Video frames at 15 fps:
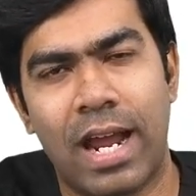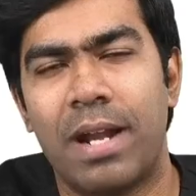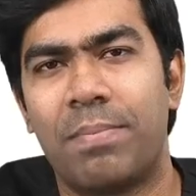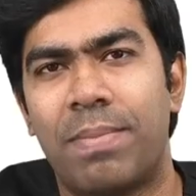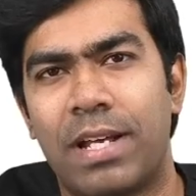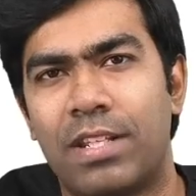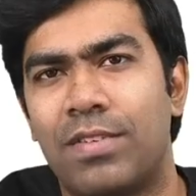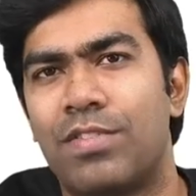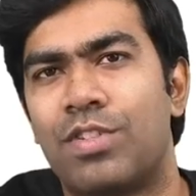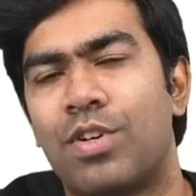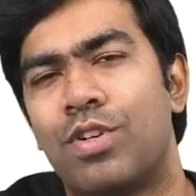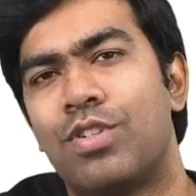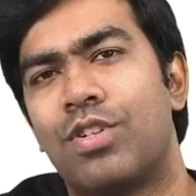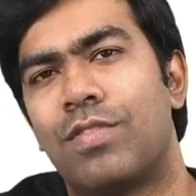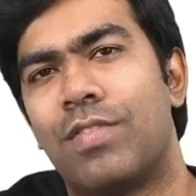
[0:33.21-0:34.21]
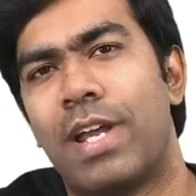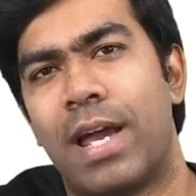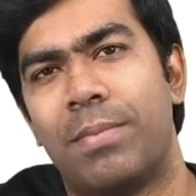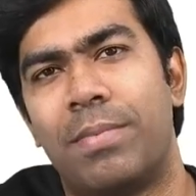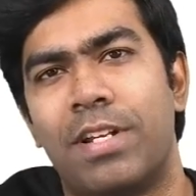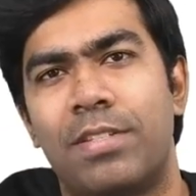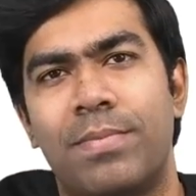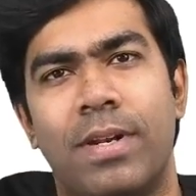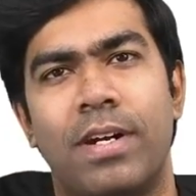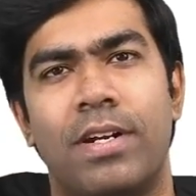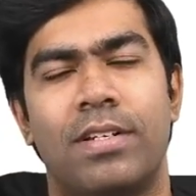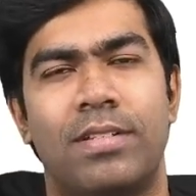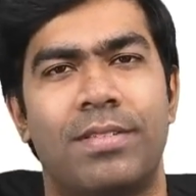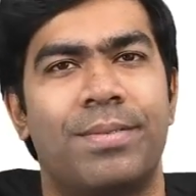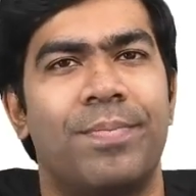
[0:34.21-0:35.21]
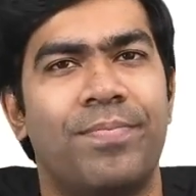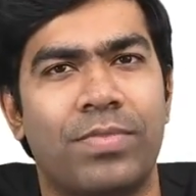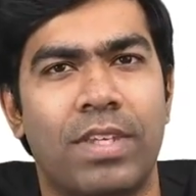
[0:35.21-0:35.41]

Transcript: and pathophysiology of diabetes mellitus,